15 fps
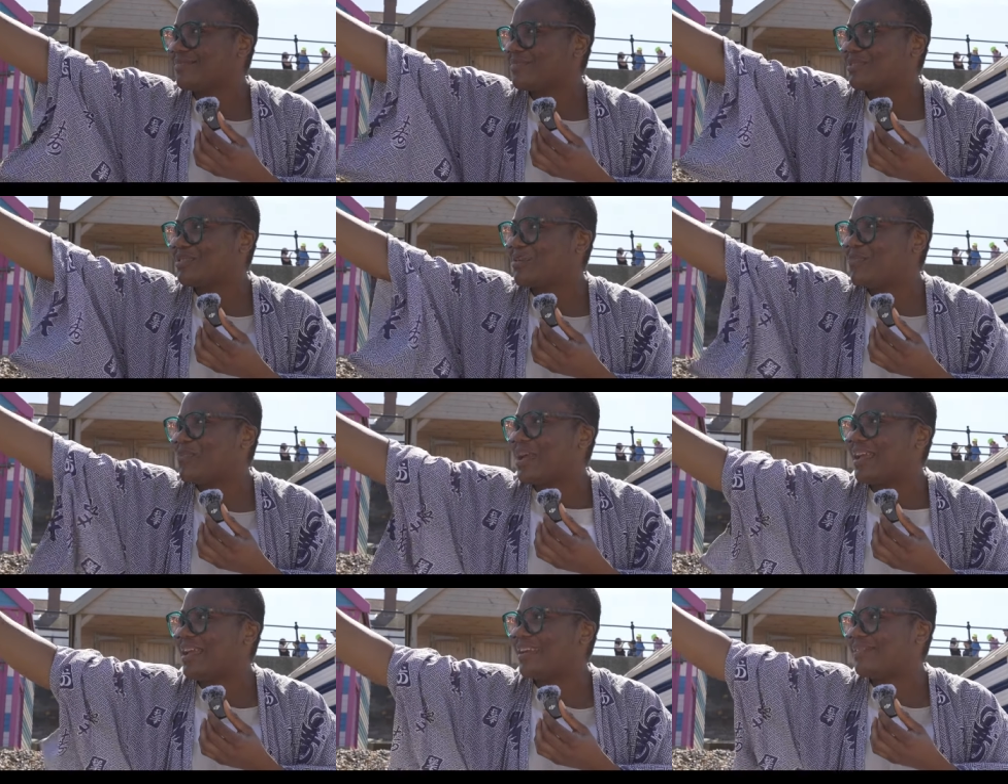
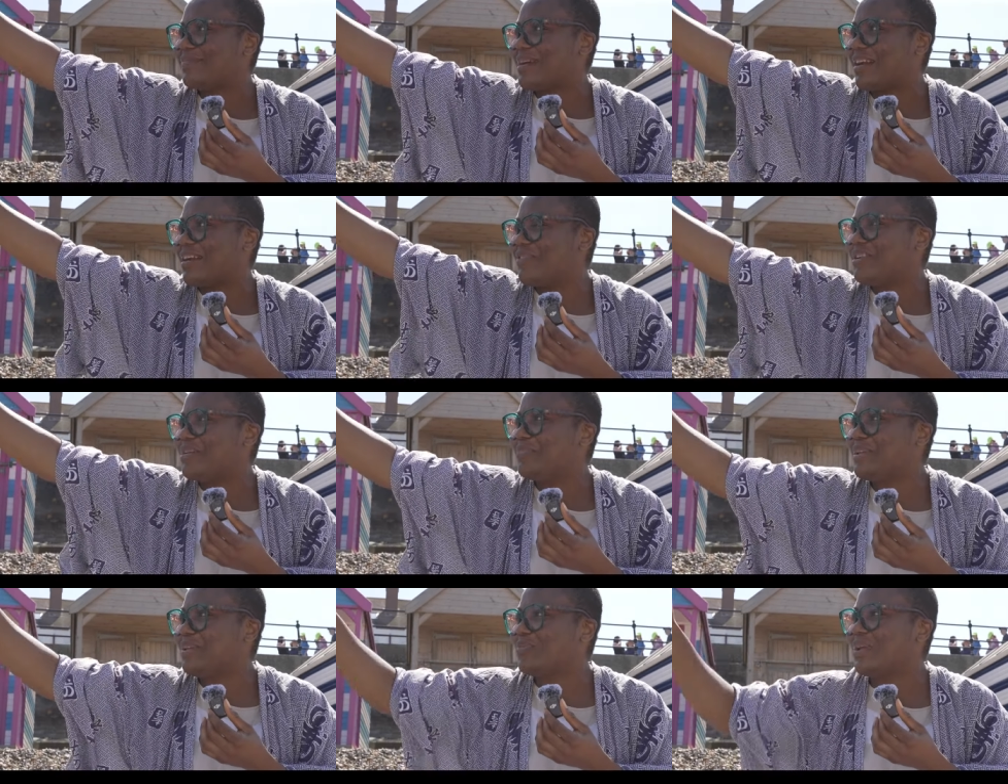somewhere around
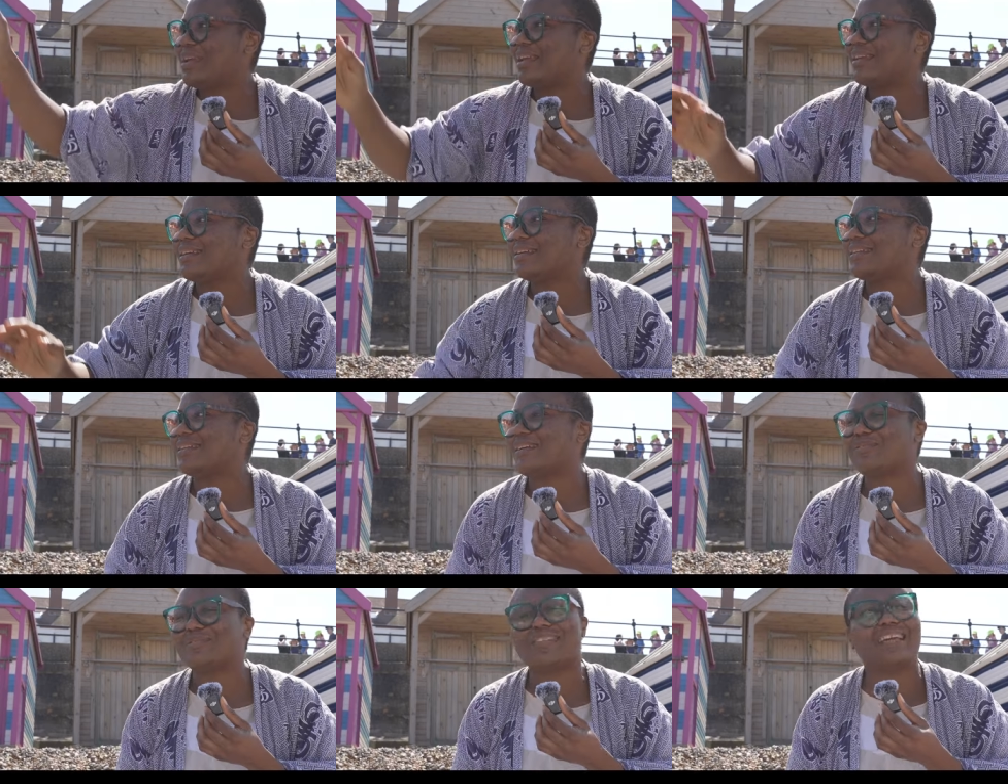the midway,
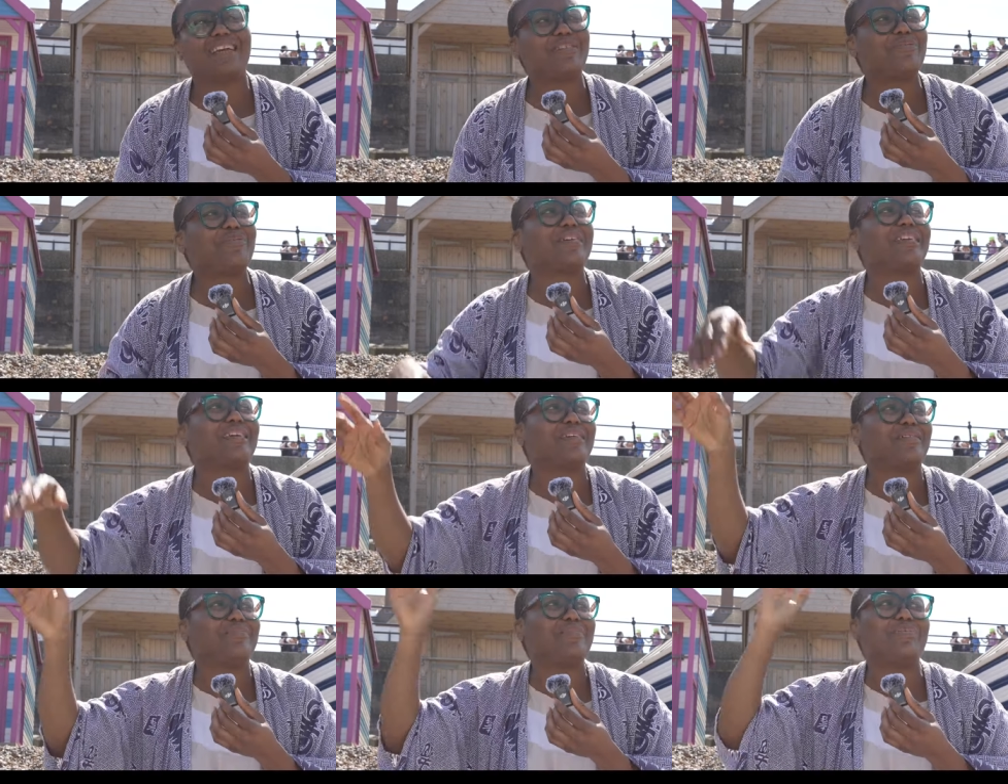I was like,
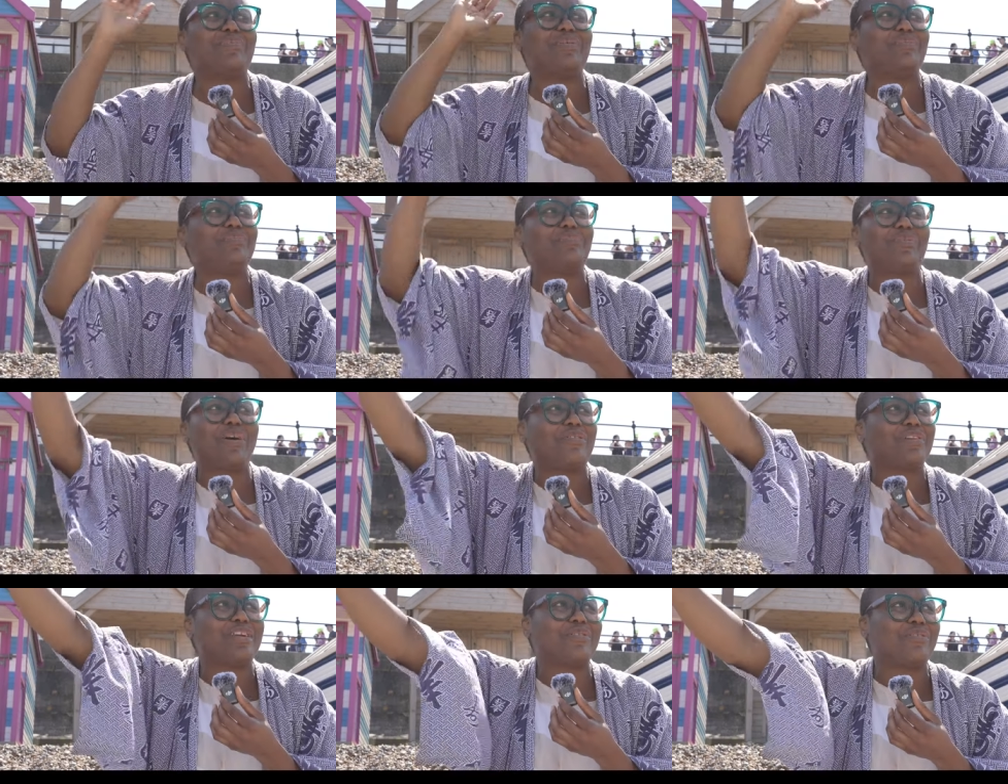okay, maybe
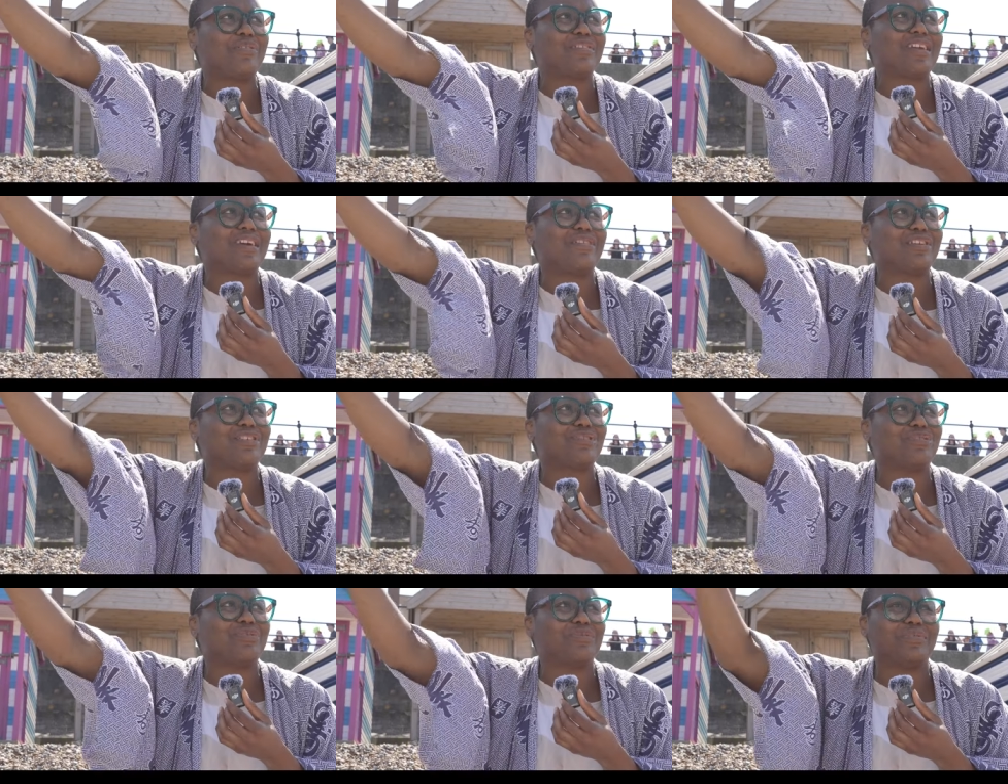we're on the wrong
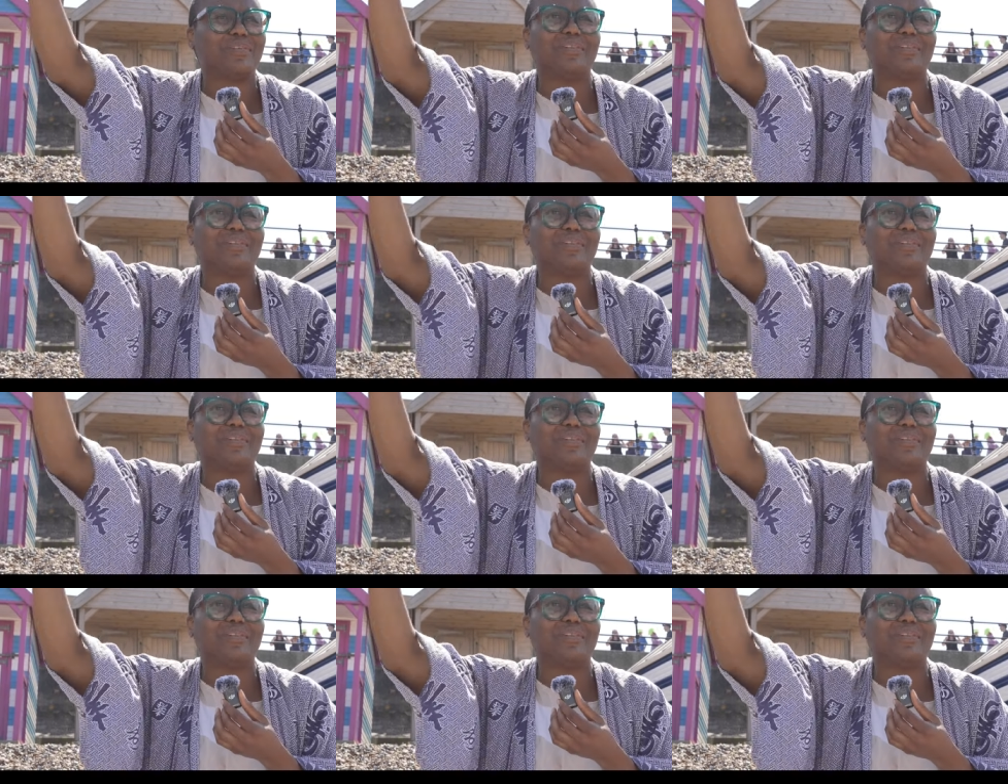direction.